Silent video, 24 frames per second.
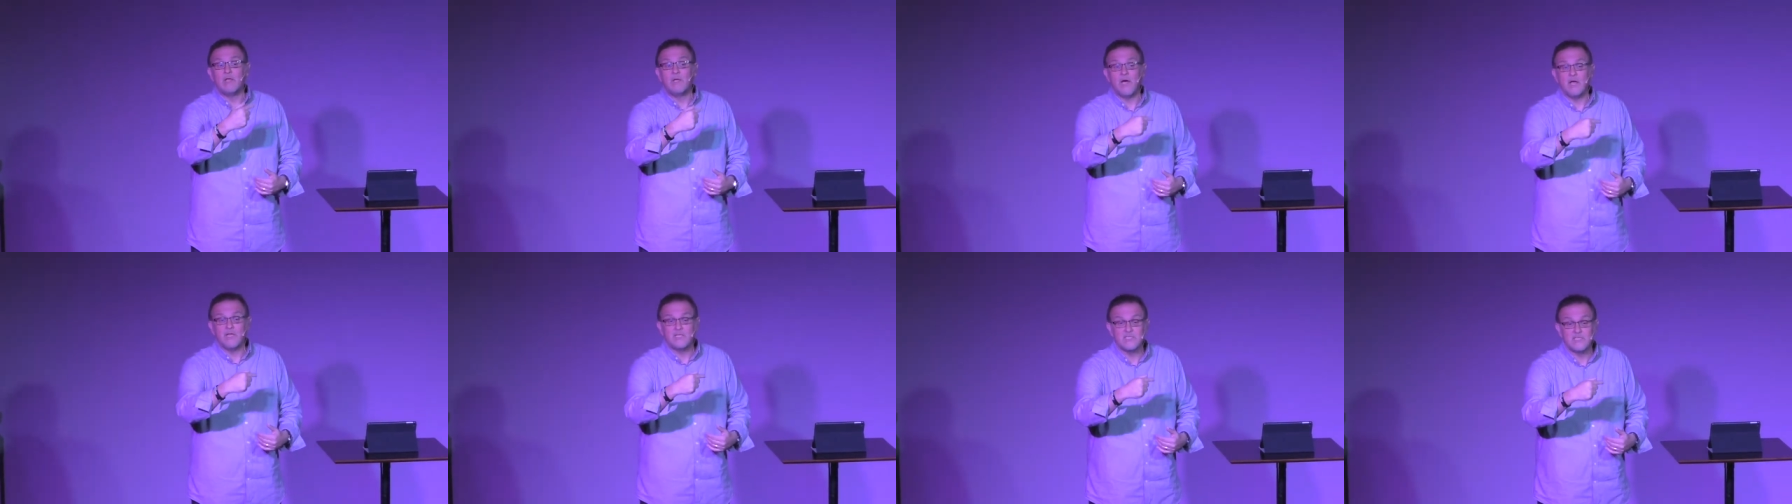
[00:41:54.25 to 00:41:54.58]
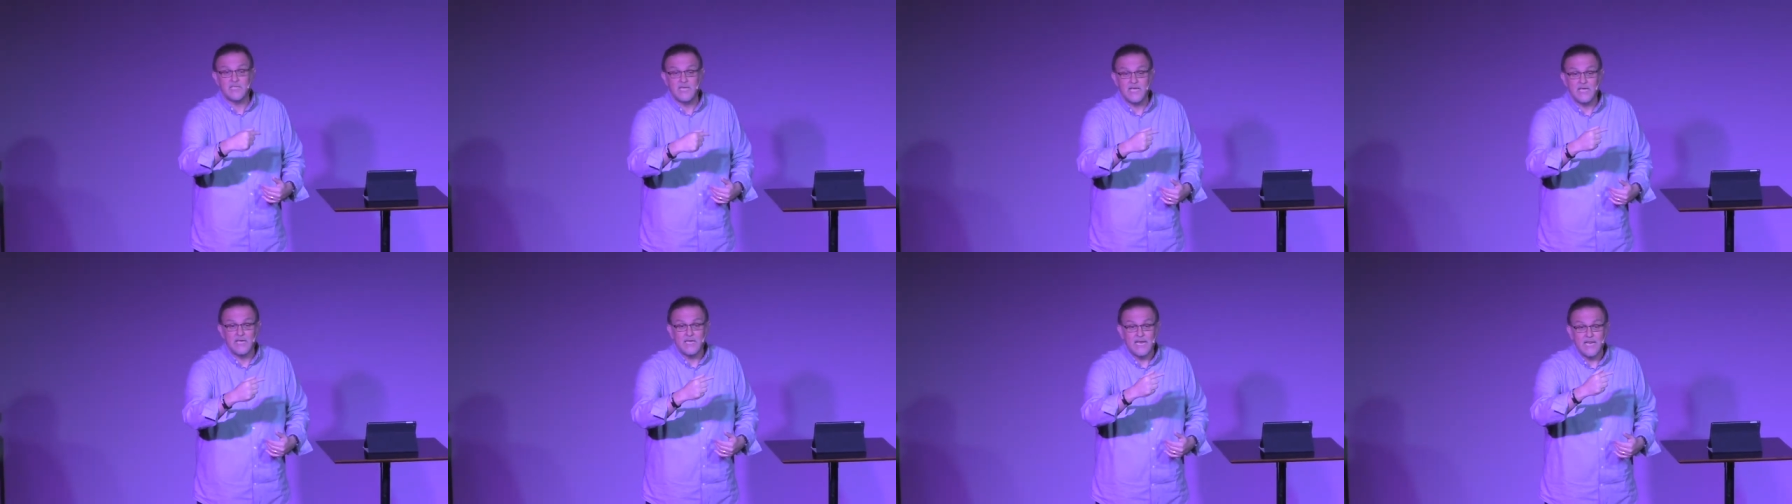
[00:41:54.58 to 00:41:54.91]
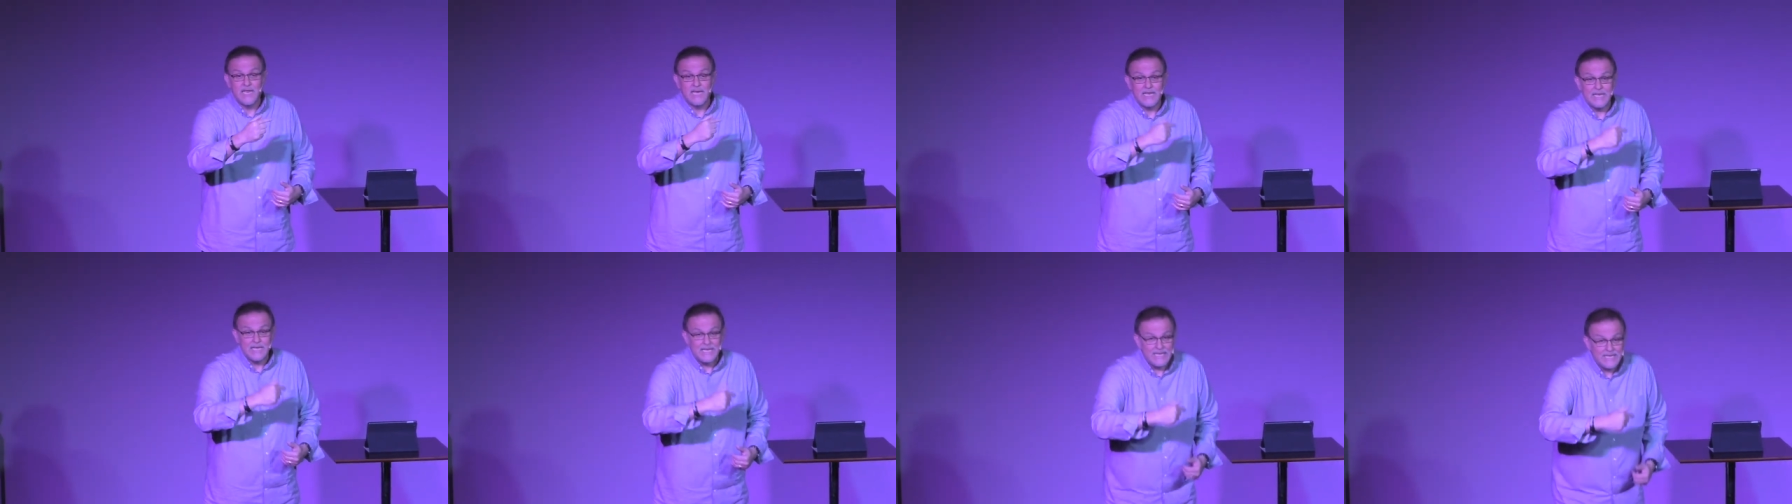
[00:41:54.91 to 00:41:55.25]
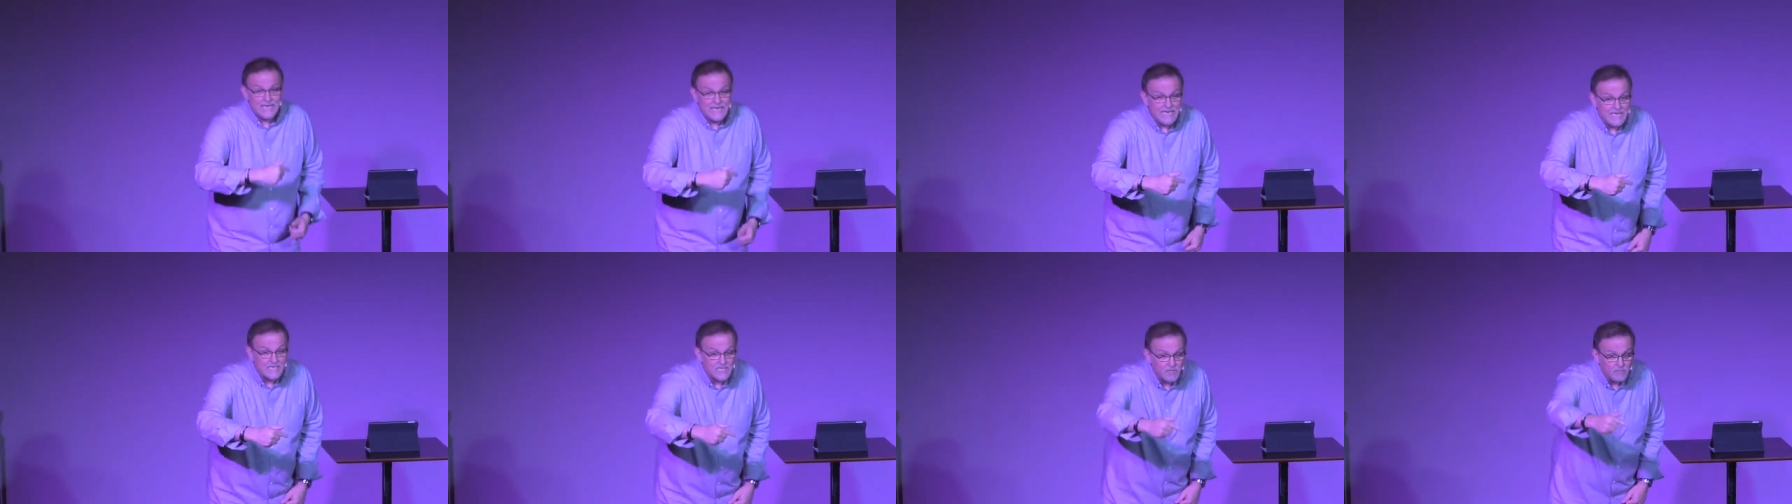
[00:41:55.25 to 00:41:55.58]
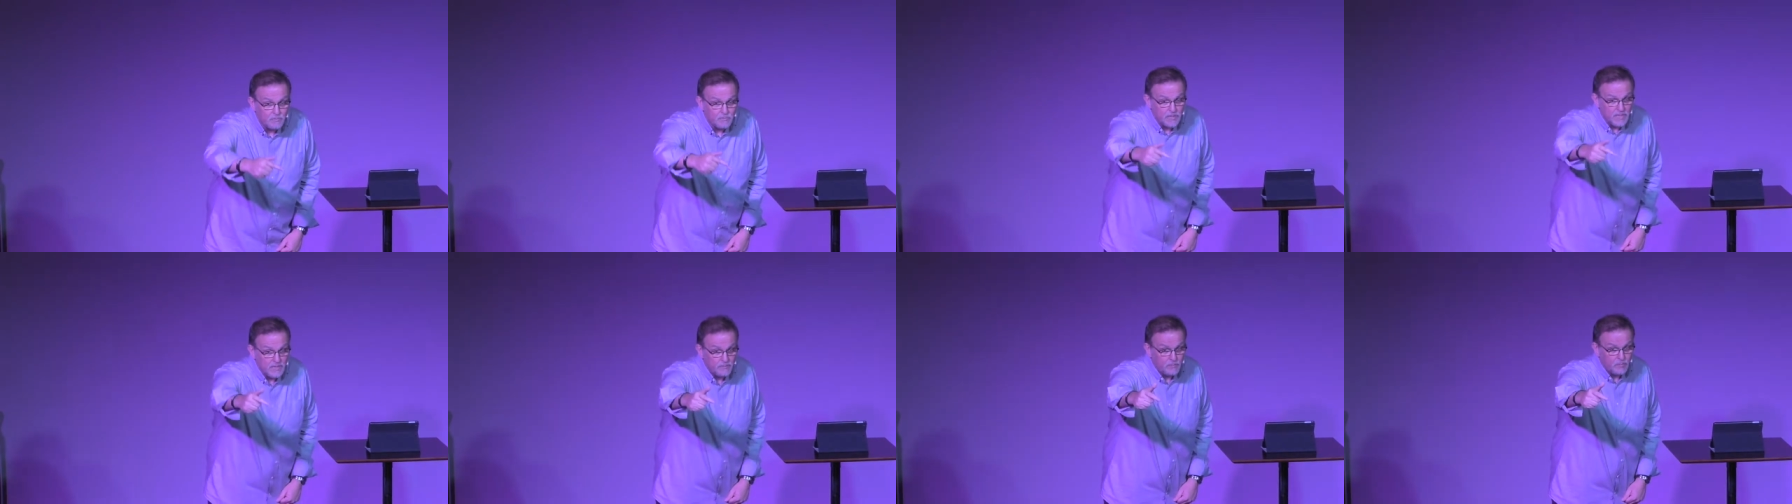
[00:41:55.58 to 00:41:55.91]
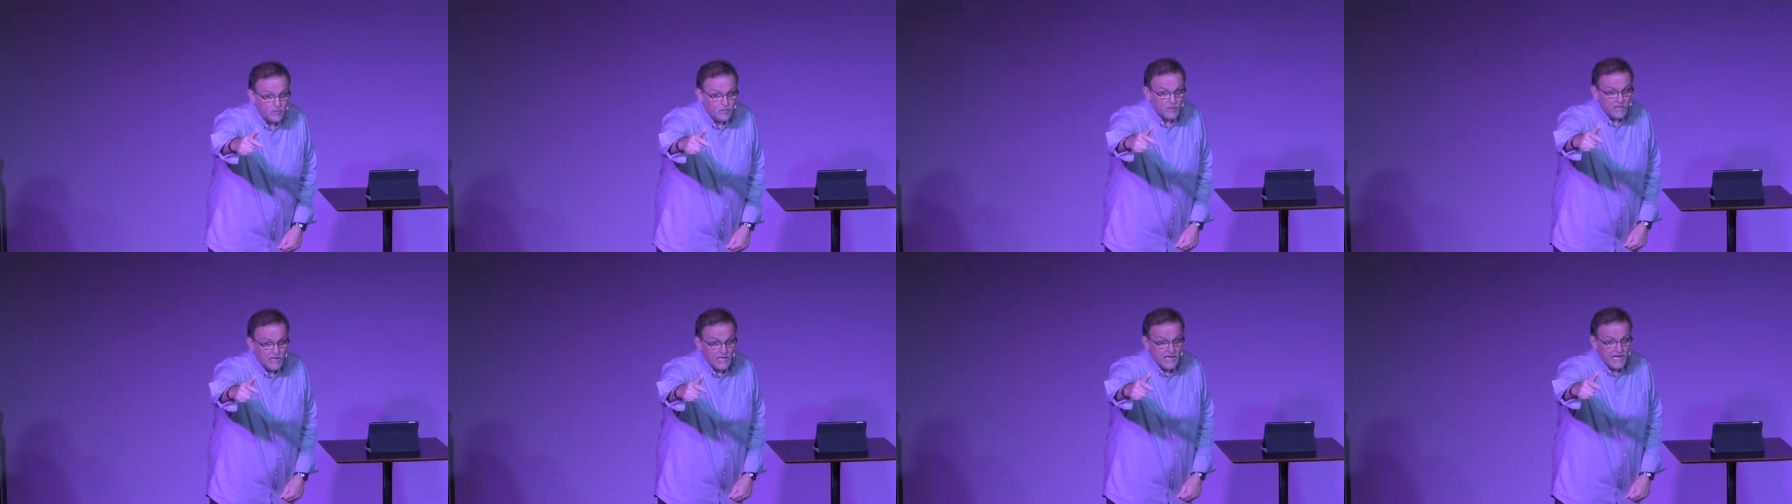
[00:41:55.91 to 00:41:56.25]
God said, lead the
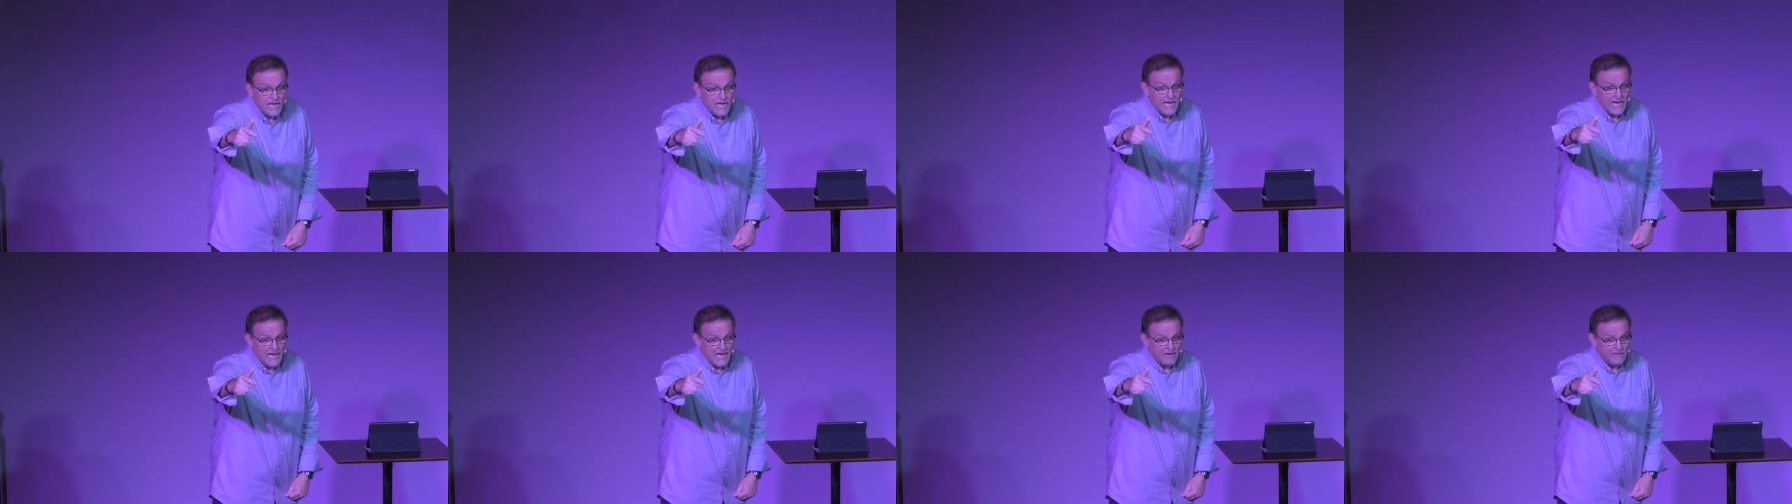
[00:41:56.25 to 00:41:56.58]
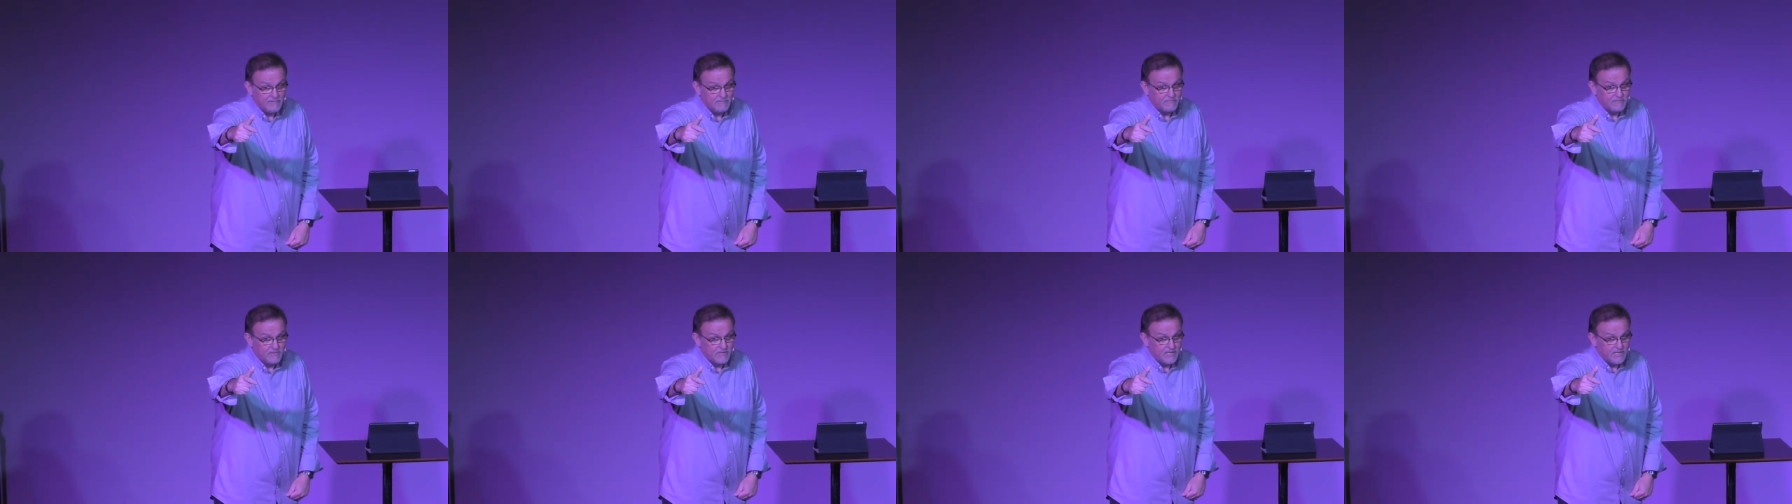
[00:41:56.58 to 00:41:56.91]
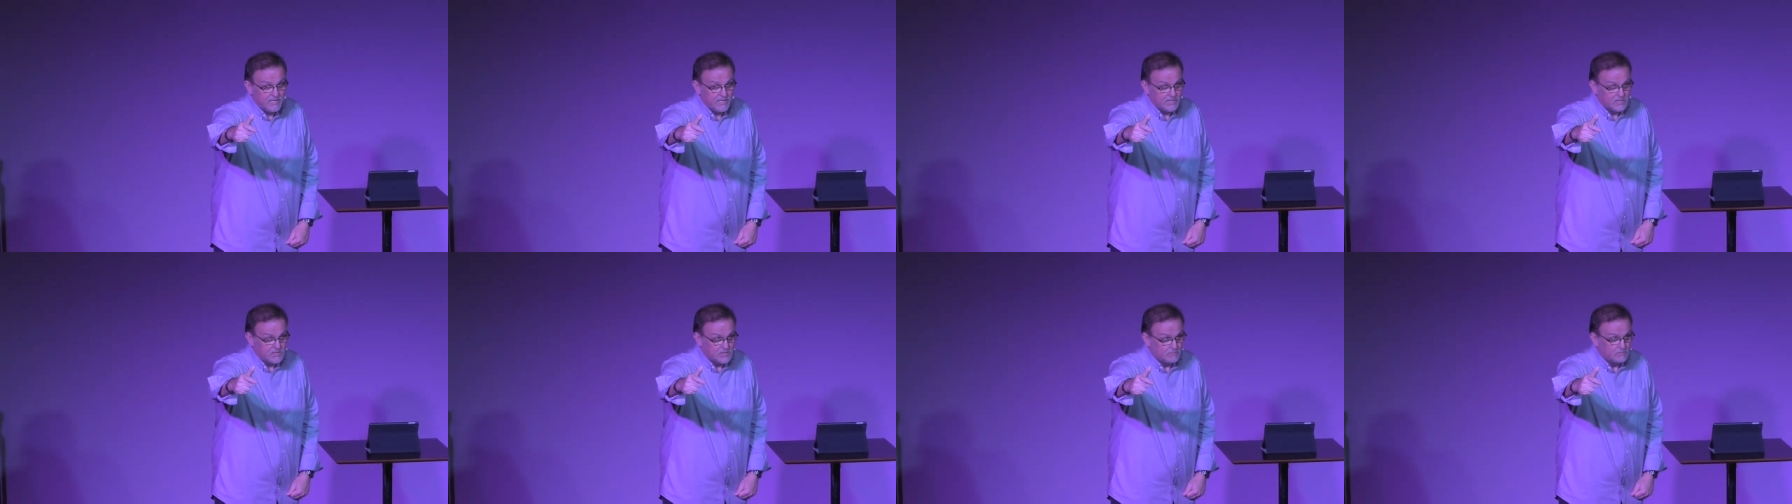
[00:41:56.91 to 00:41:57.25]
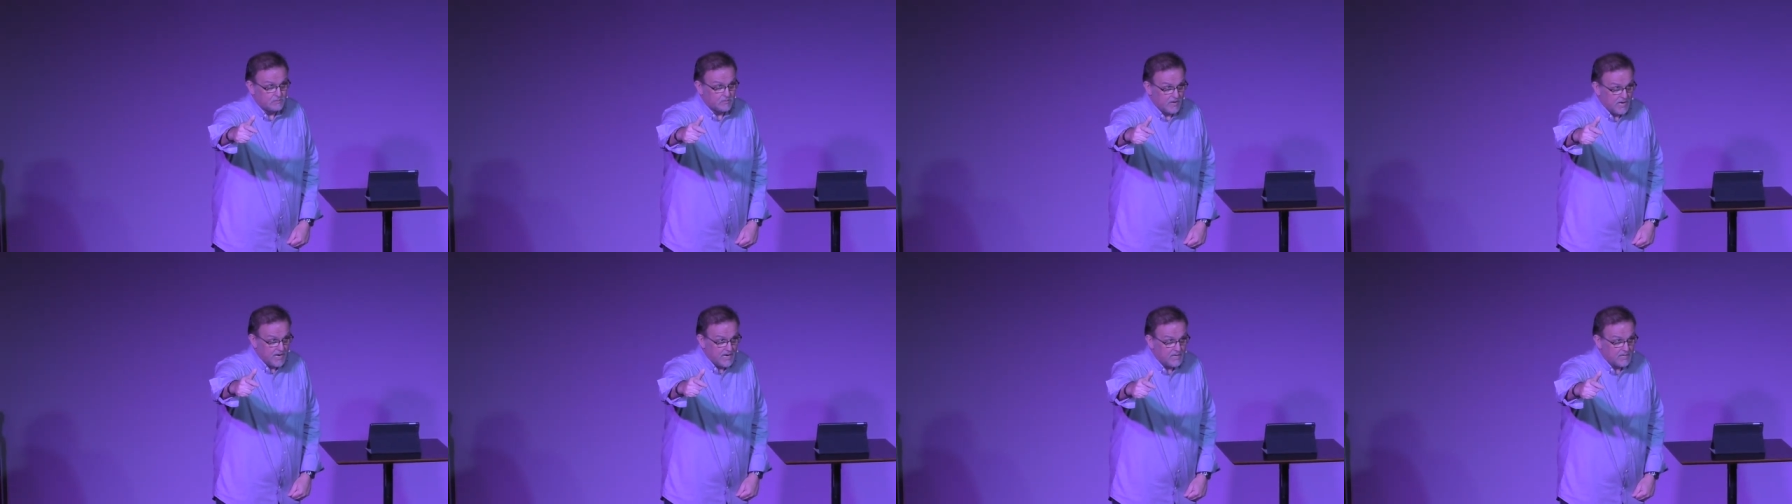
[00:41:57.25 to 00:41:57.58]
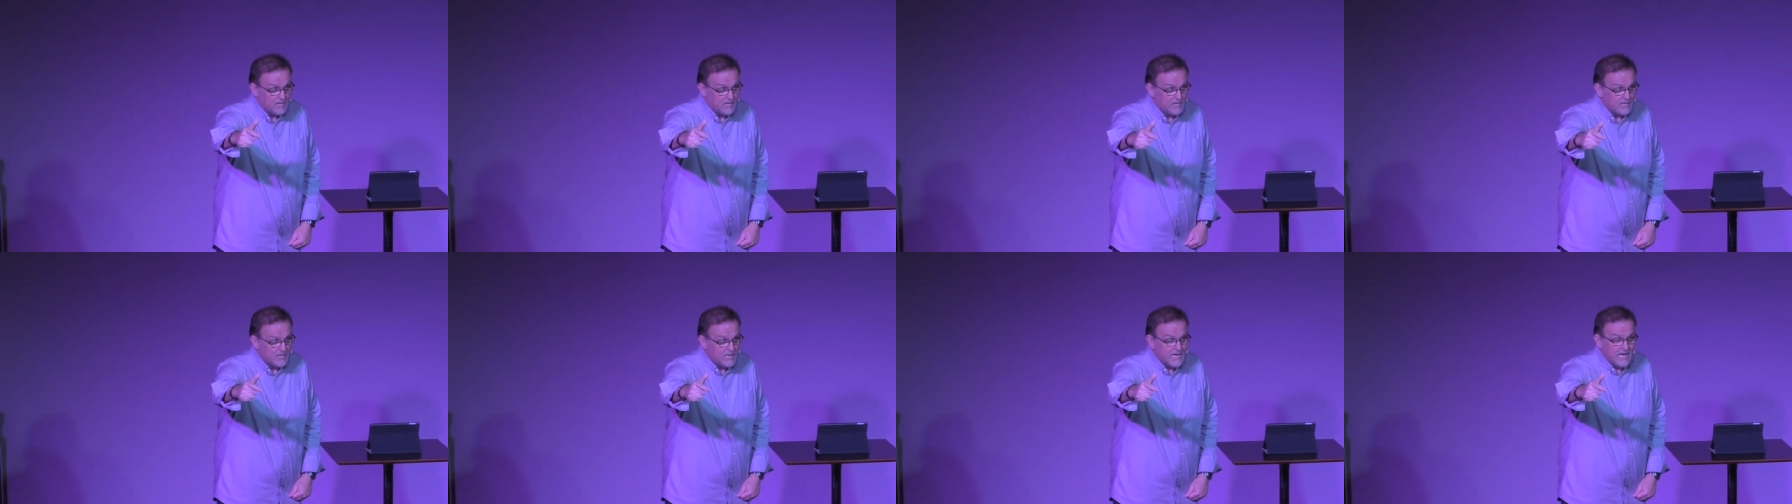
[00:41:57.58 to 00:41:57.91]
people out of Egypt, right?